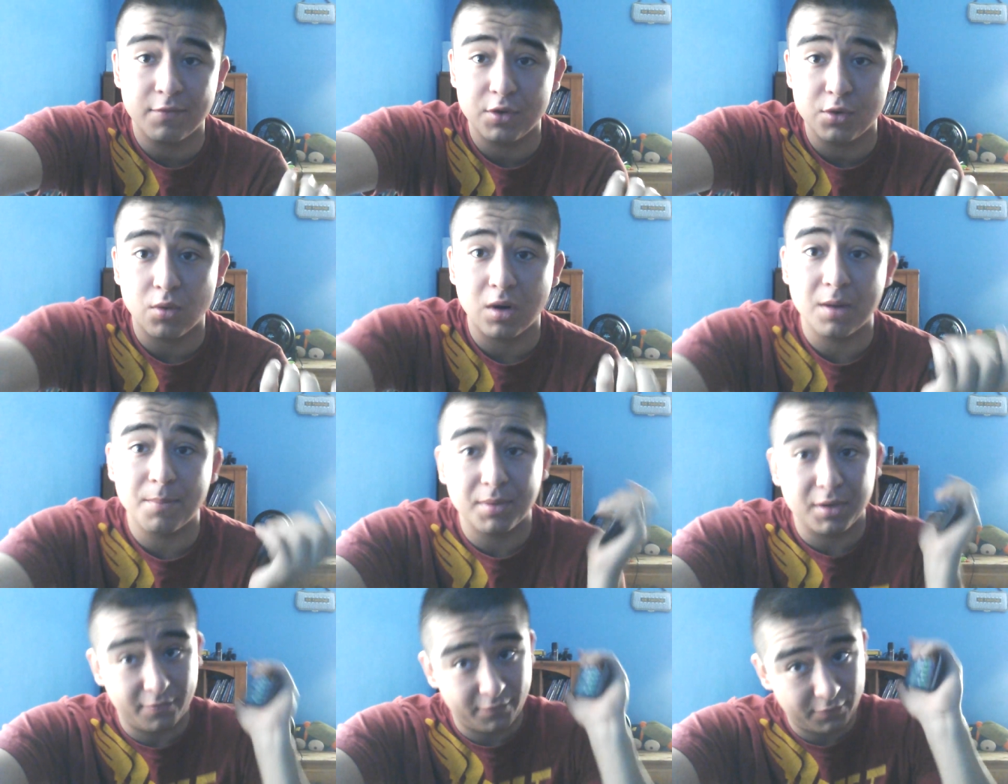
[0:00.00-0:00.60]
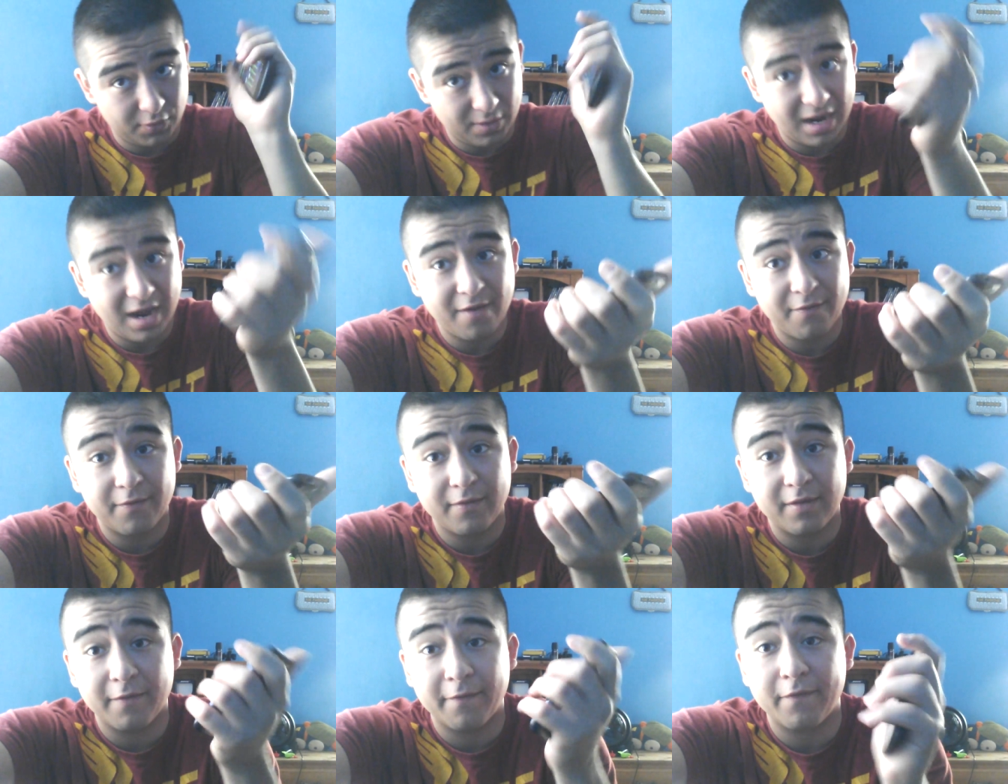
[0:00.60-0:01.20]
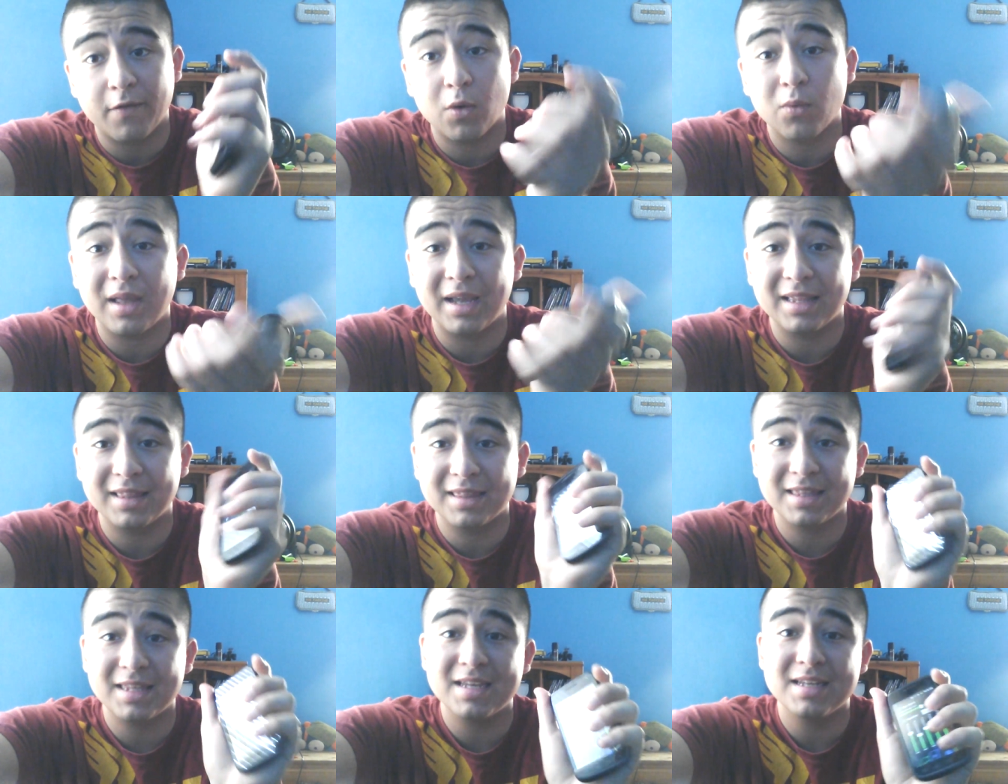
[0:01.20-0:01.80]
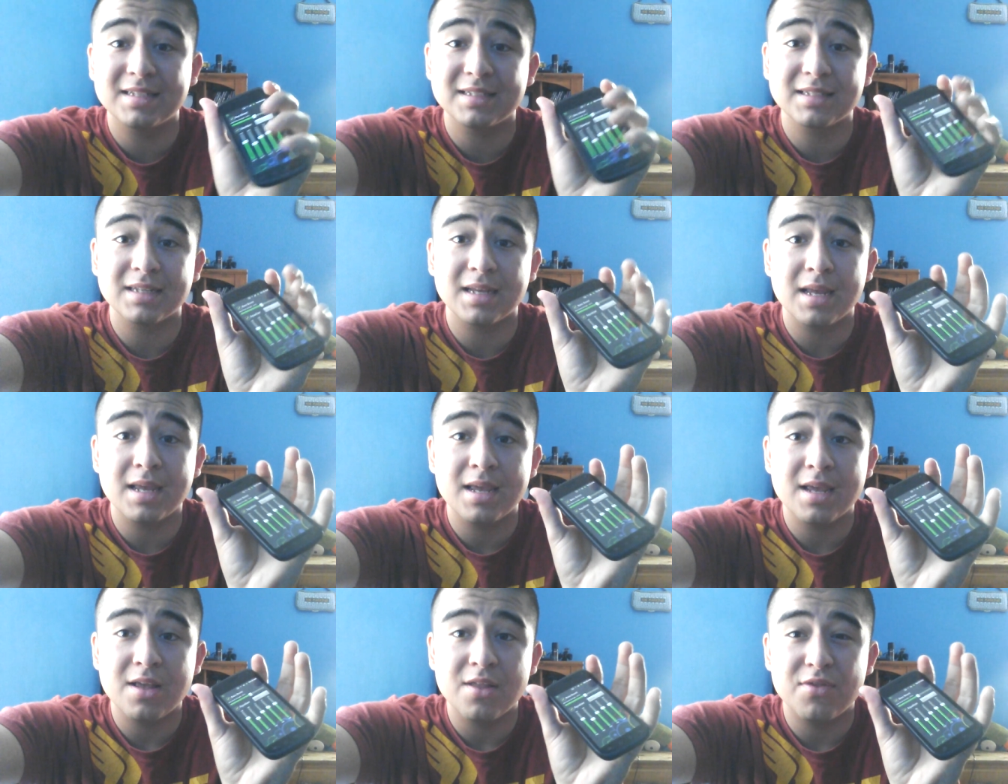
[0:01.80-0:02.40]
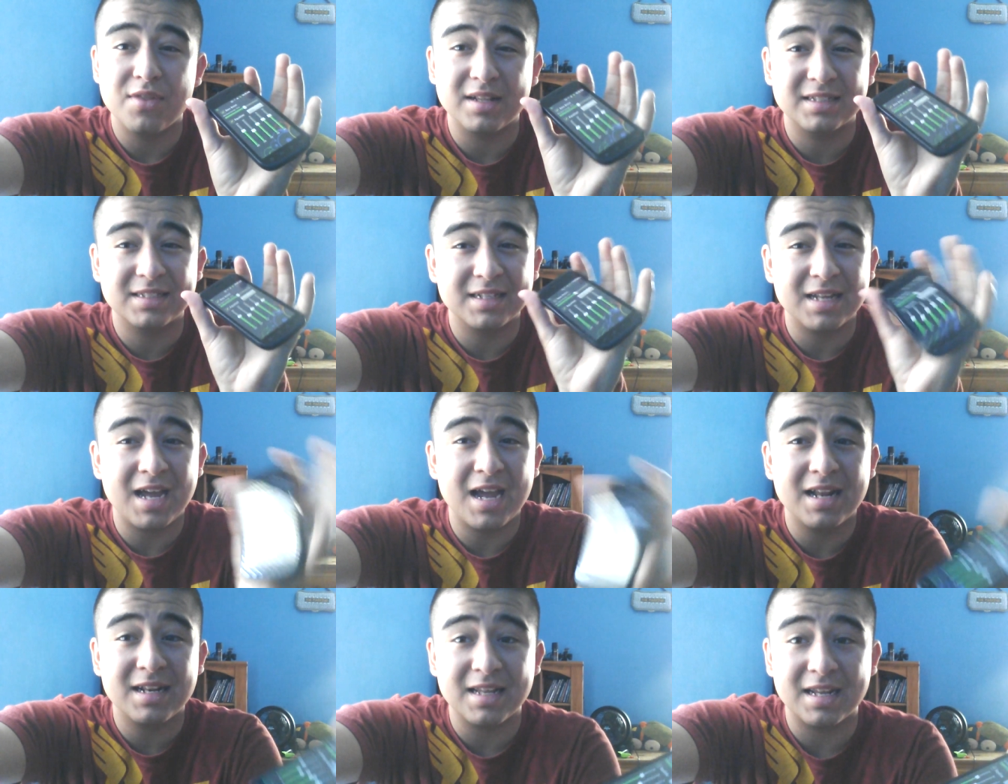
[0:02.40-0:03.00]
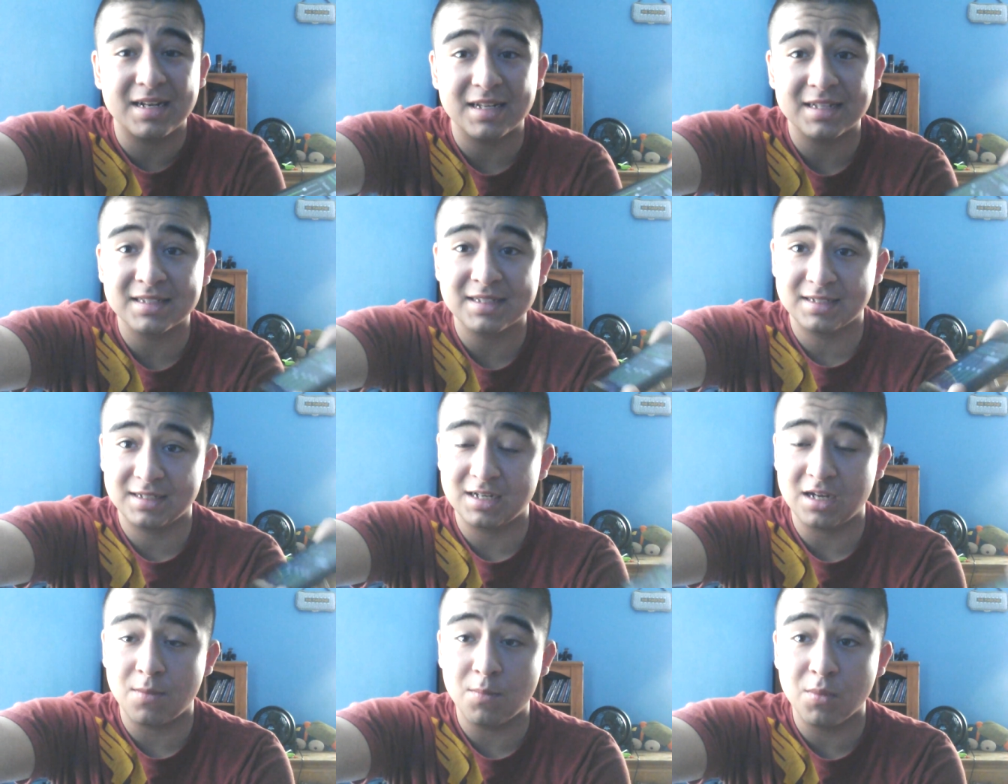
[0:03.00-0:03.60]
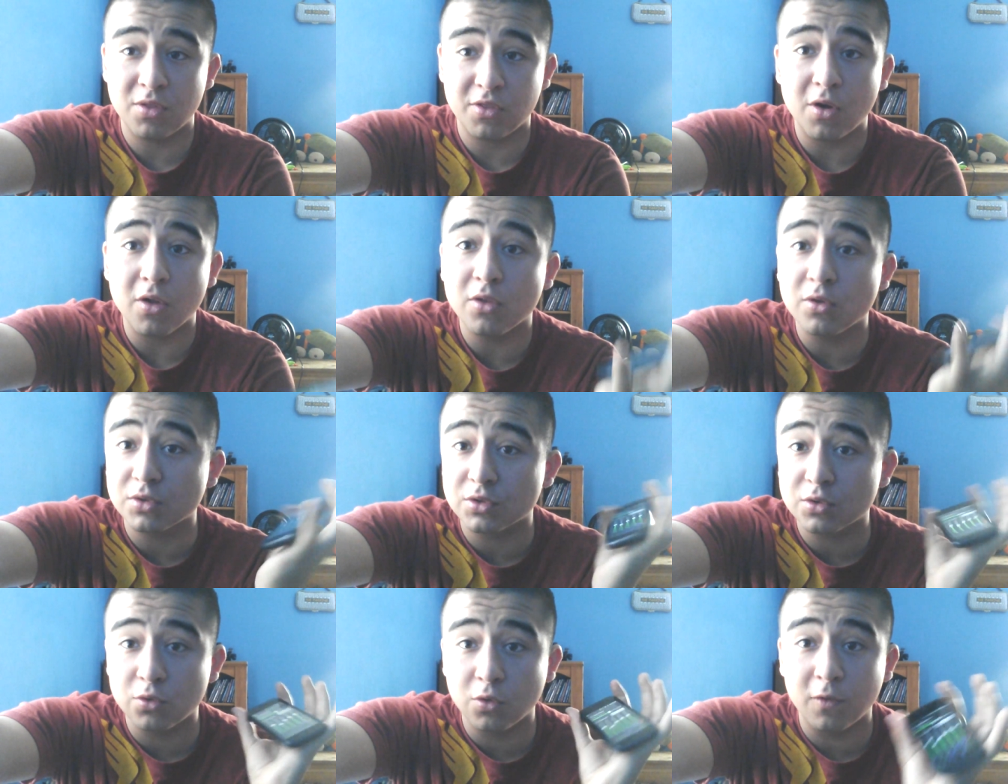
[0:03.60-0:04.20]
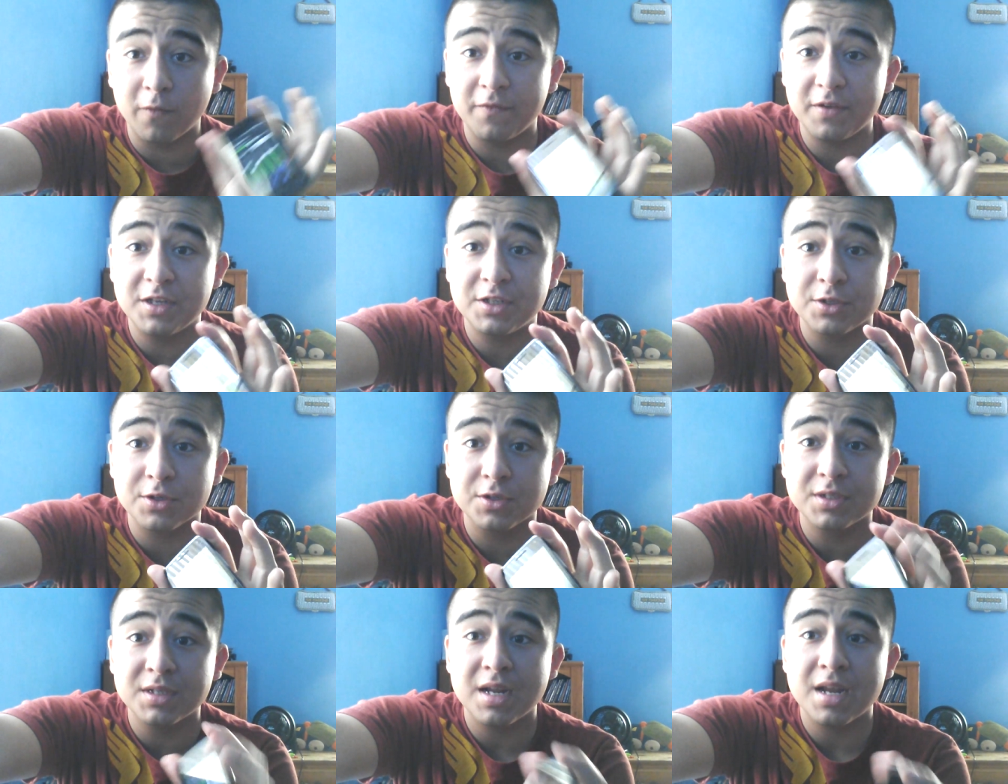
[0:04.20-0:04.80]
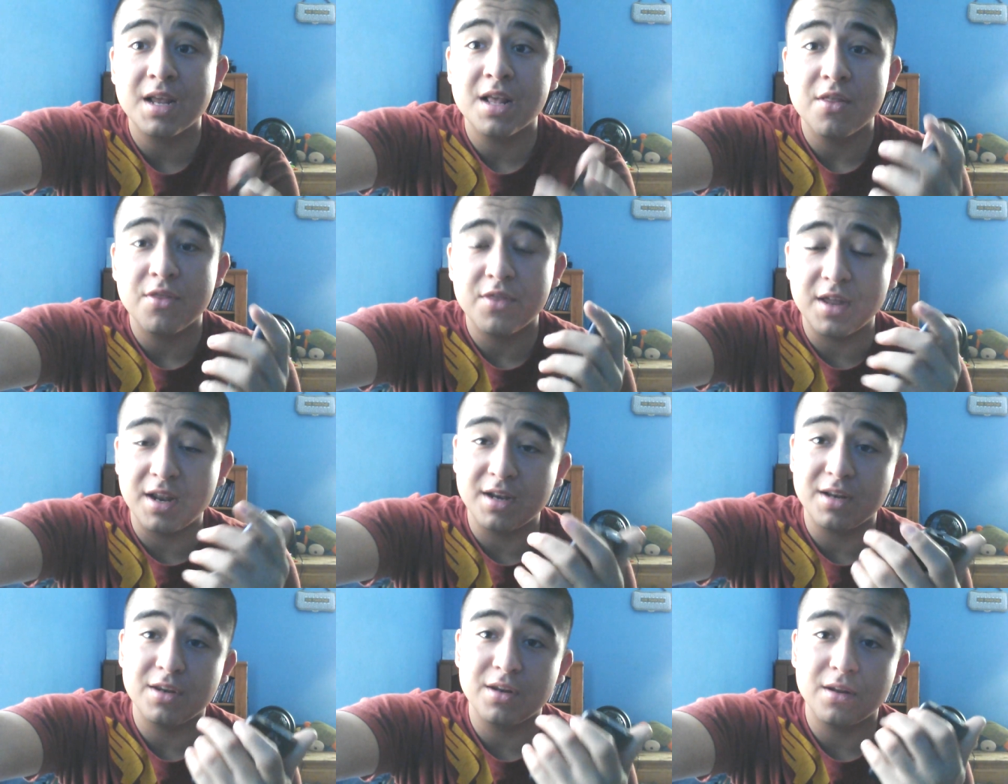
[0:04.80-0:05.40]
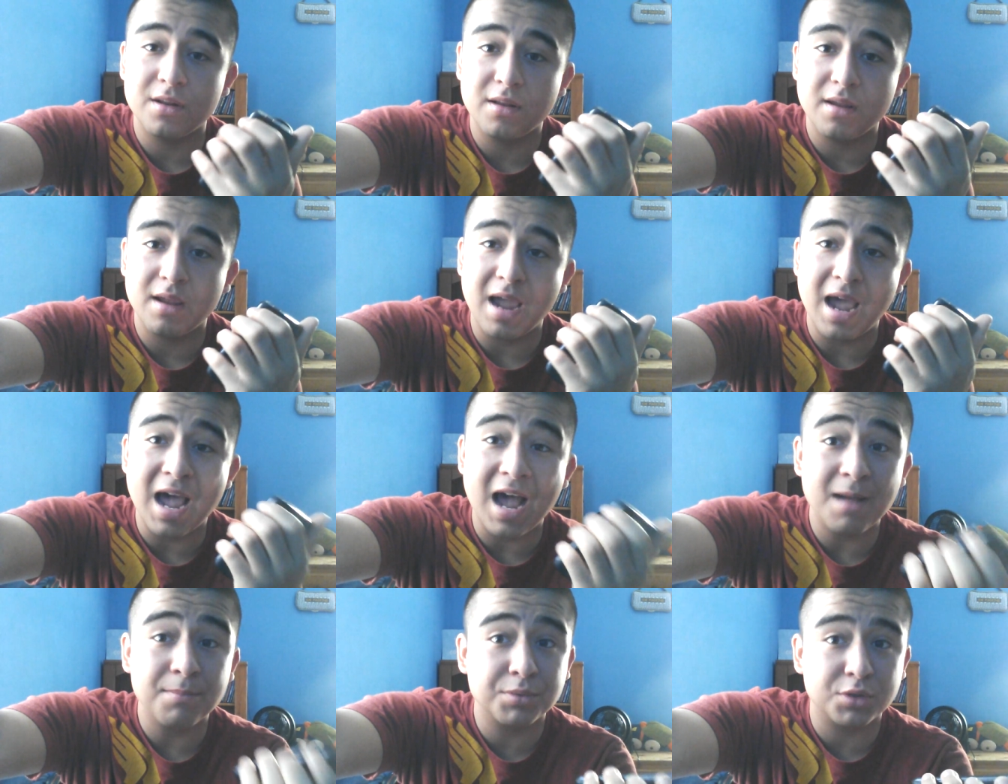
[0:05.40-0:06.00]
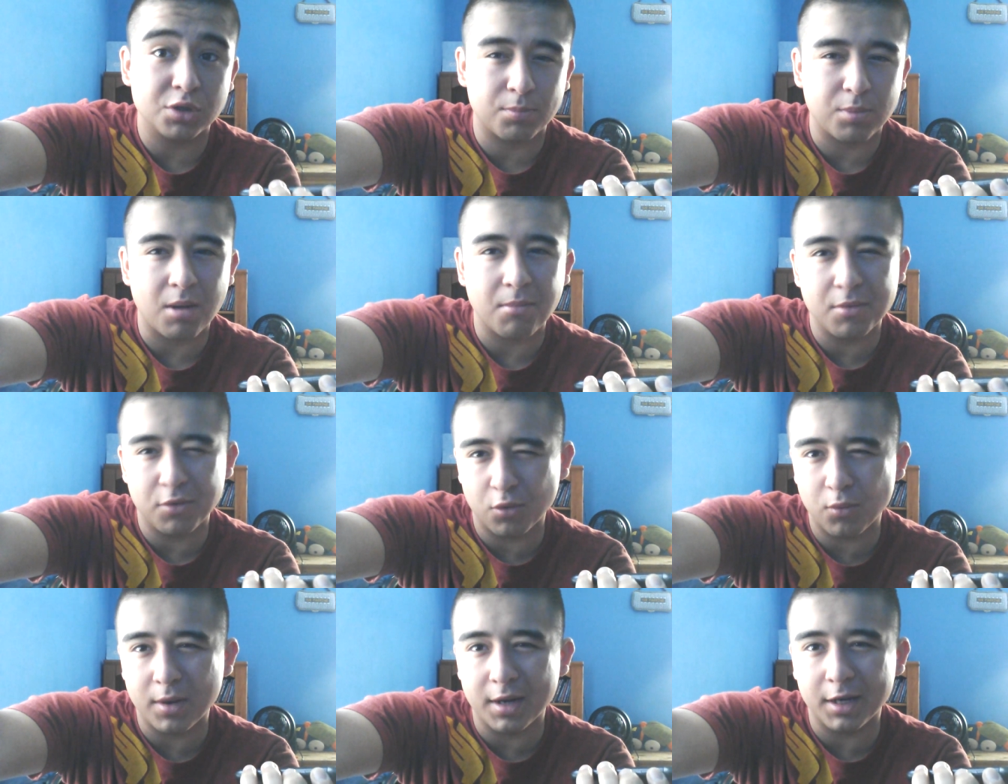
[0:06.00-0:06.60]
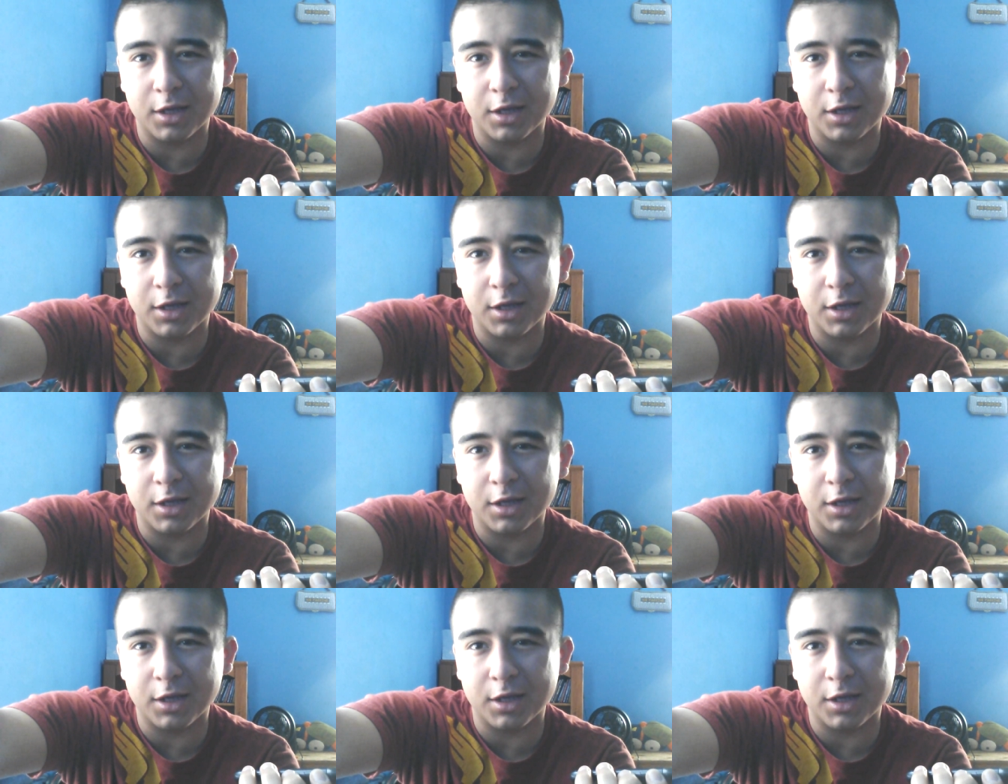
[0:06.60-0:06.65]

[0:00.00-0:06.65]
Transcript: But if you have a phone like this that doesn't come with all those cool features, then apps are probably the way to go.